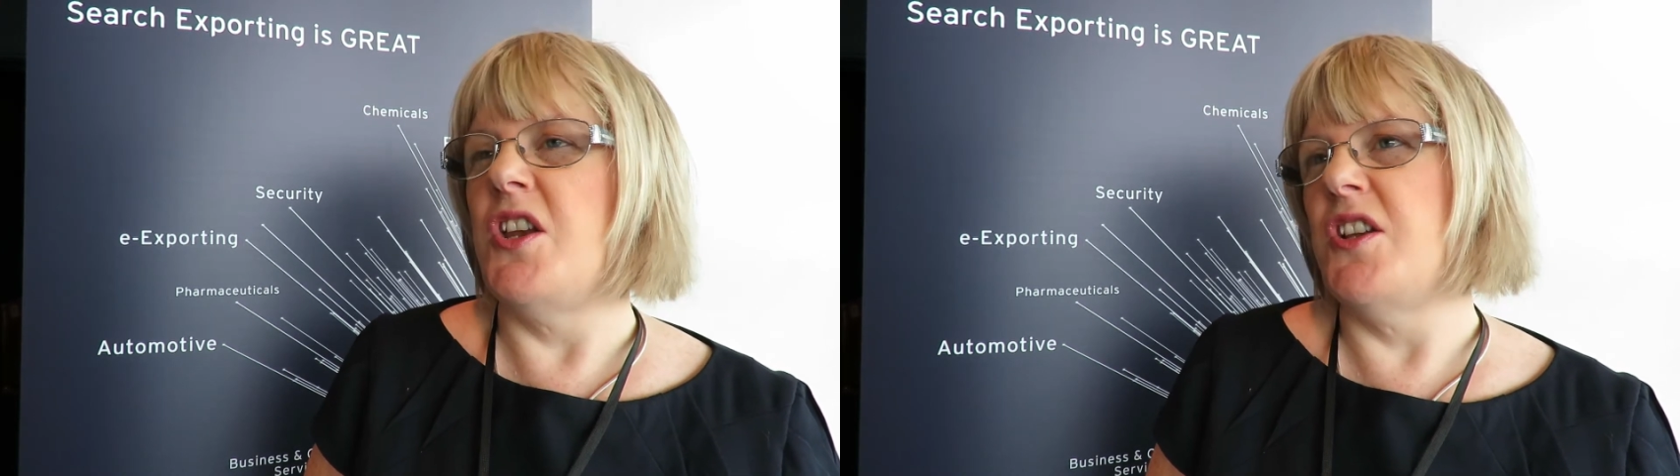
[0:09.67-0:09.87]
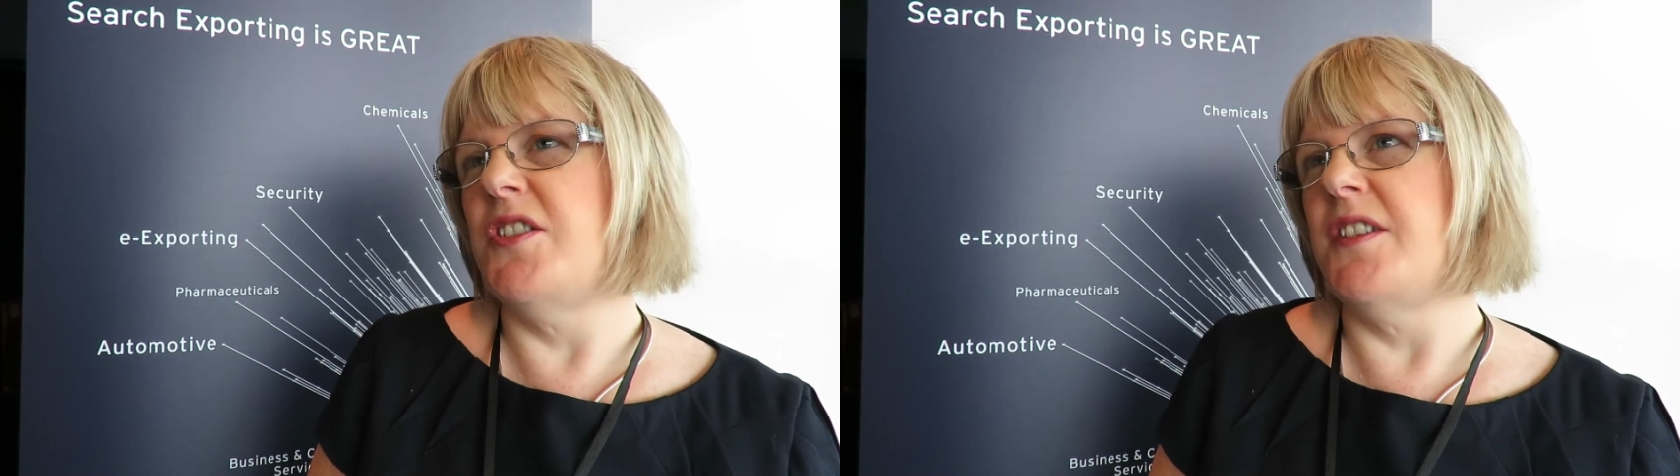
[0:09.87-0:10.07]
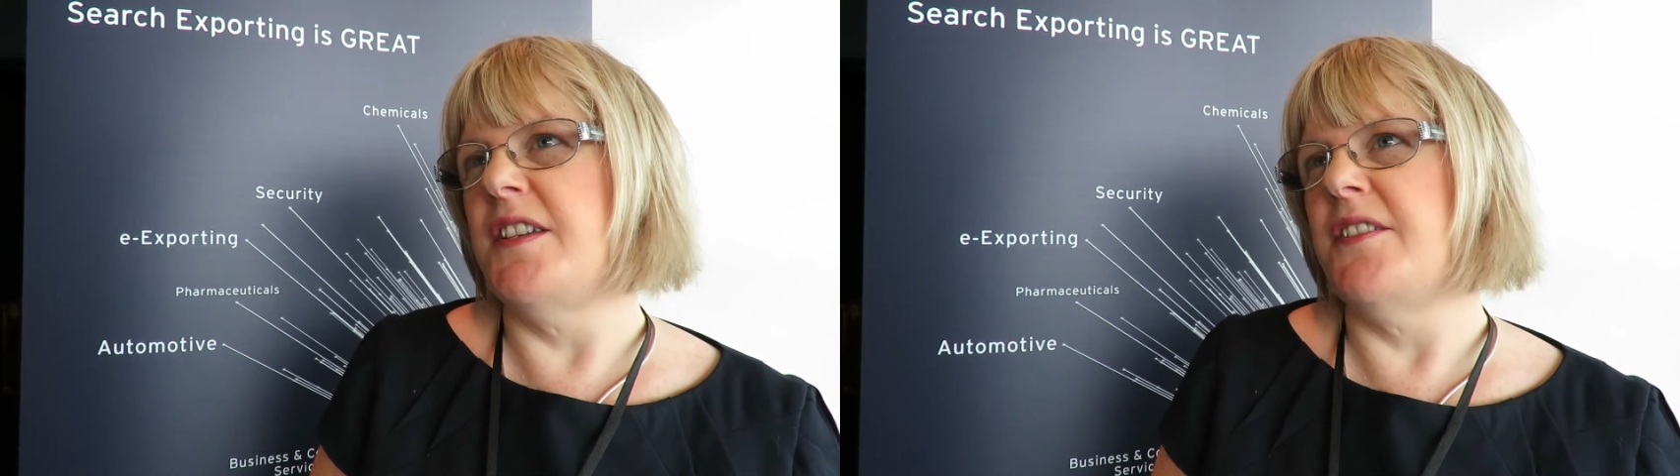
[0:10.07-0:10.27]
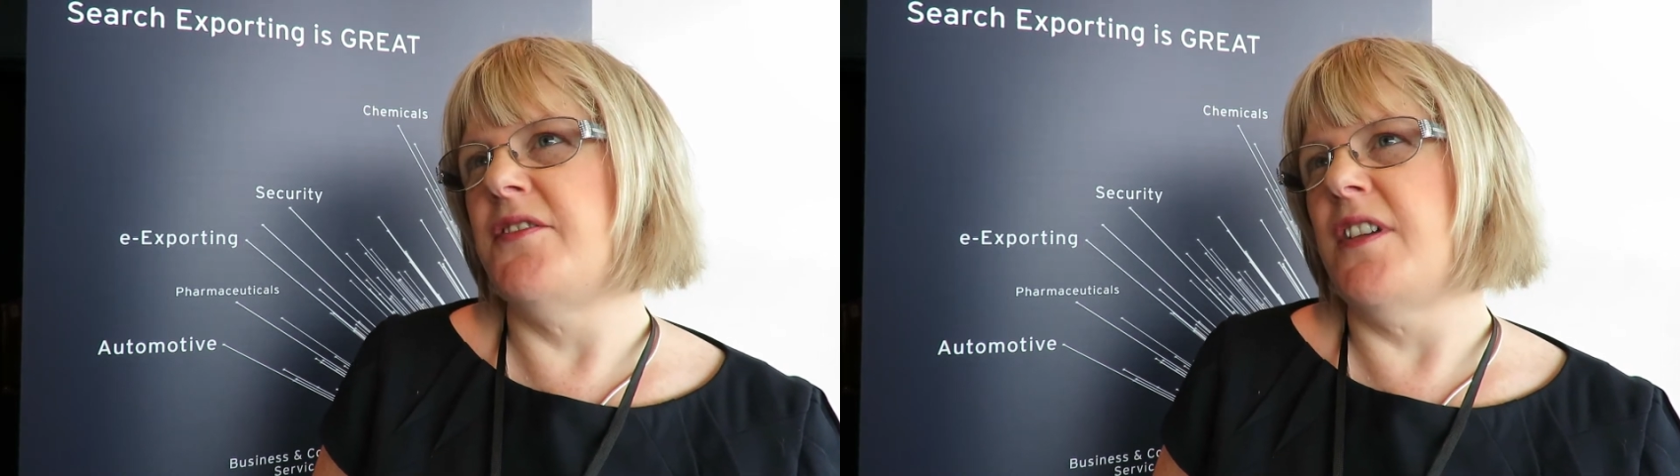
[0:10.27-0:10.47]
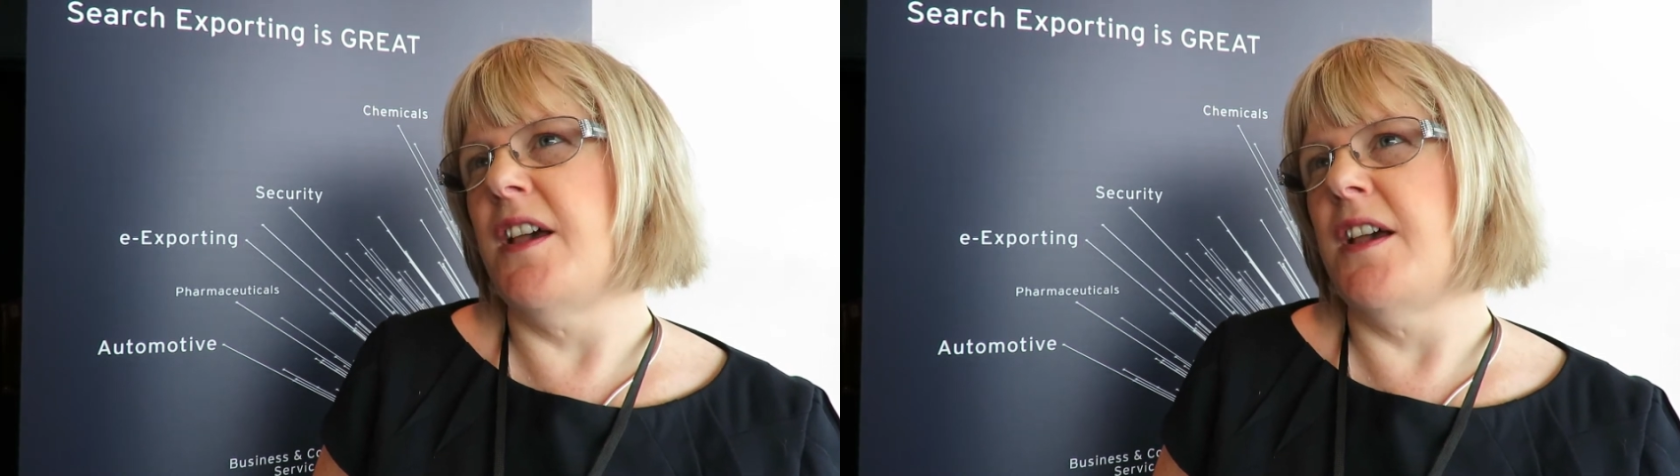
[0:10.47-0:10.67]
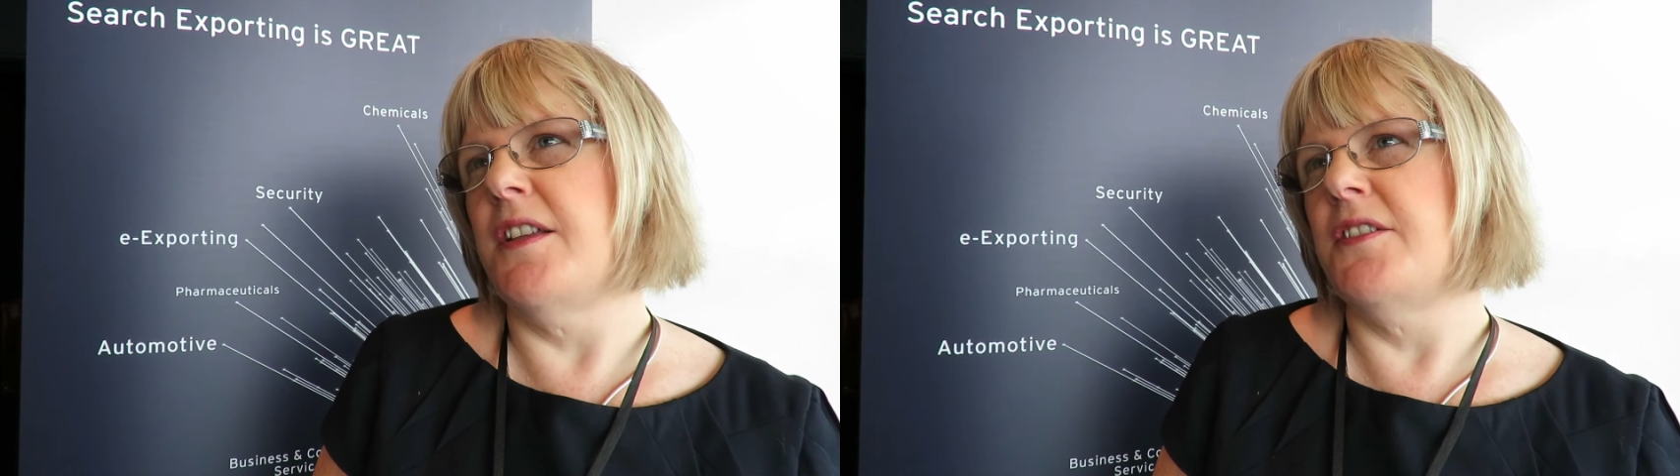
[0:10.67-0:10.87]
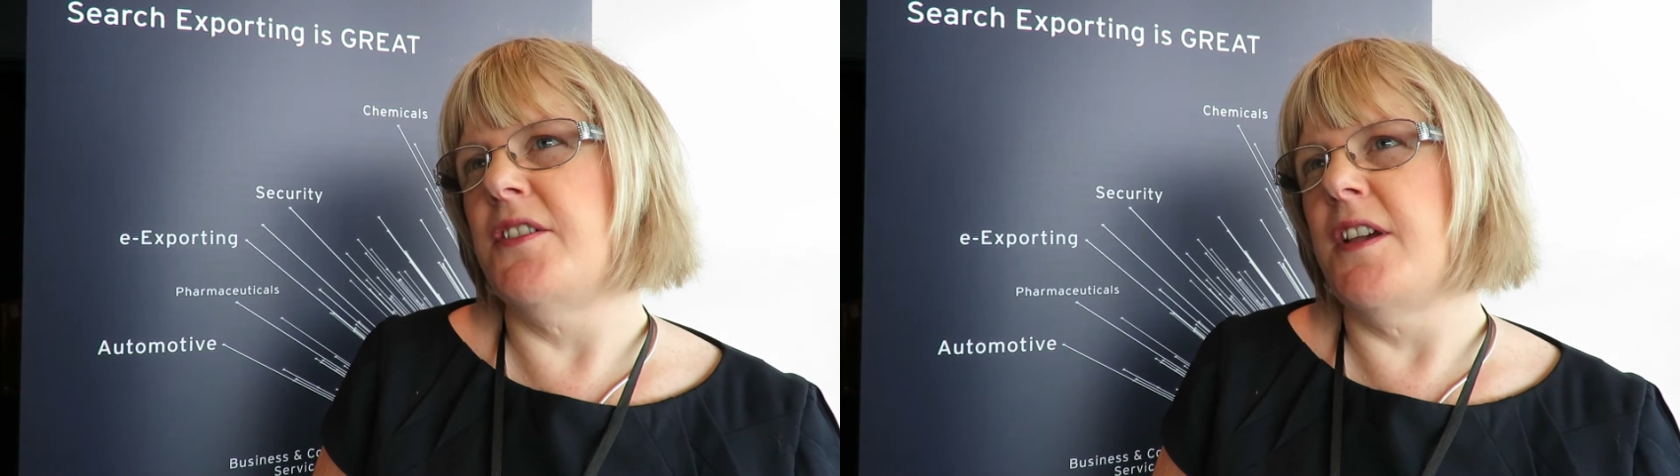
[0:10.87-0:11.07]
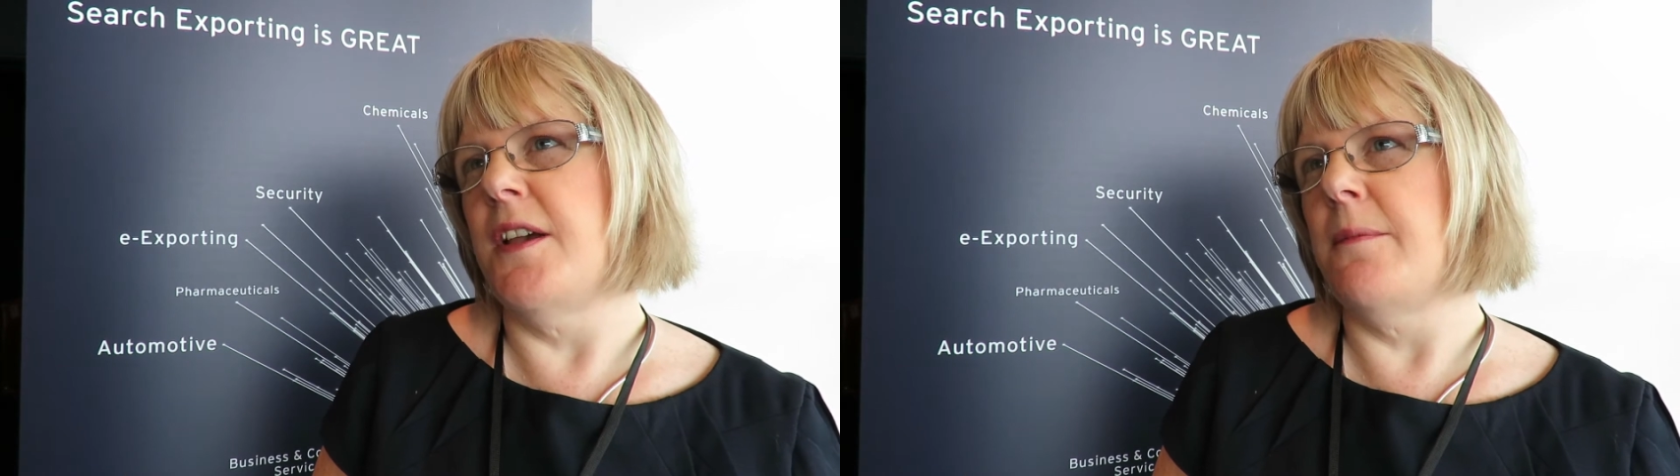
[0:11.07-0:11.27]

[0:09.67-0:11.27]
nurses and